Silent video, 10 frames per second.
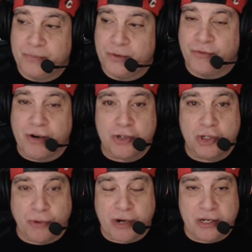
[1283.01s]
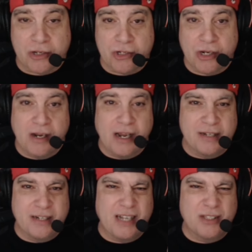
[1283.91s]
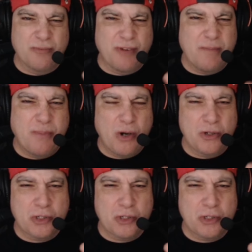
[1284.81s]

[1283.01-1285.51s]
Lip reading: front springs and it had the rear pod